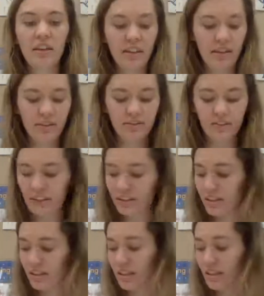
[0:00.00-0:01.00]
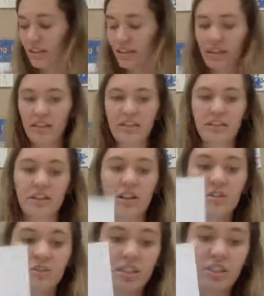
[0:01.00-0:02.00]
And finally is a
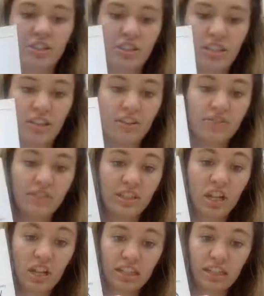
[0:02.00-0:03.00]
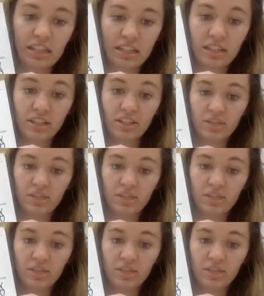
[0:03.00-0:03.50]
coloring sheet of the donkey.